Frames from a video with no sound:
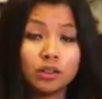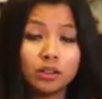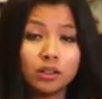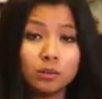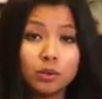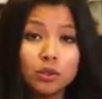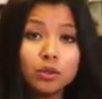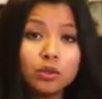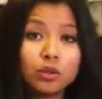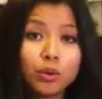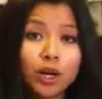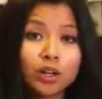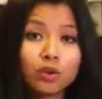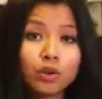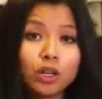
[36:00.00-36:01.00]
system to a
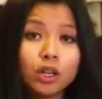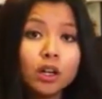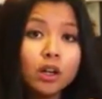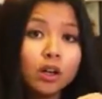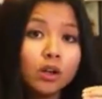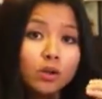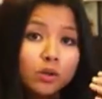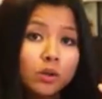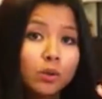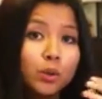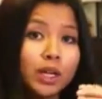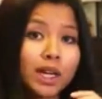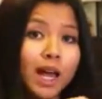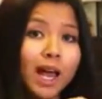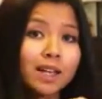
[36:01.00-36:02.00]
directory so that we
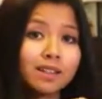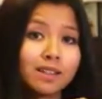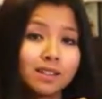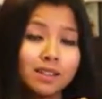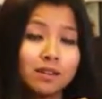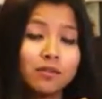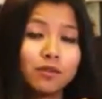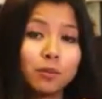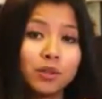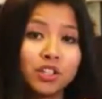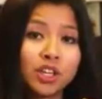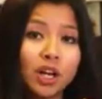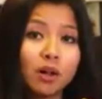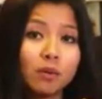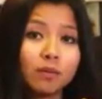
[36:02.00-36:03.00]
can access it from the
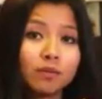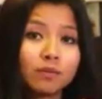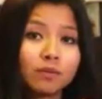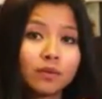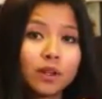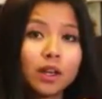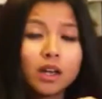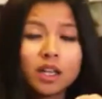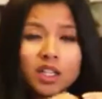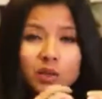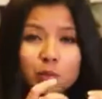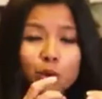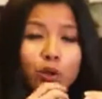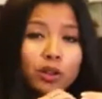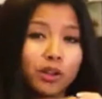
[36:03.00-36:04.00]
shell.
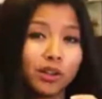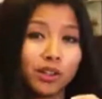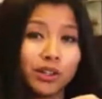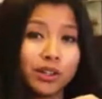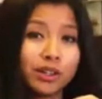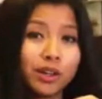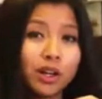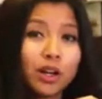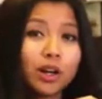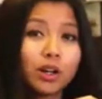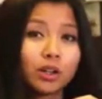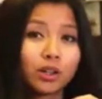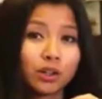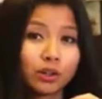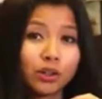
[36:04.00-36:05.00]
Spoiler alert,
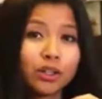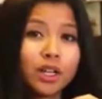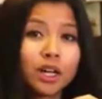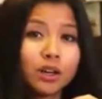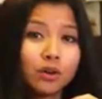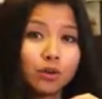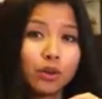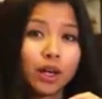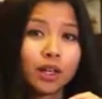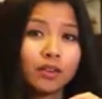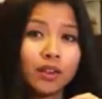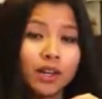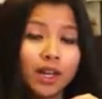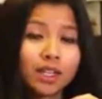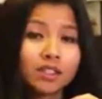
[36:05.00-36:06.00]
you'll learn how to do that in
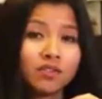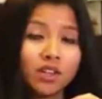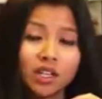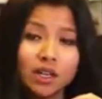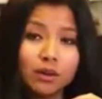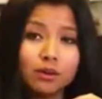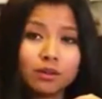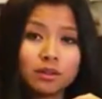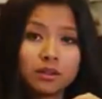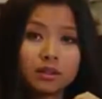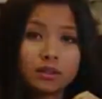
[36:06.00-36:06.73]
the next video.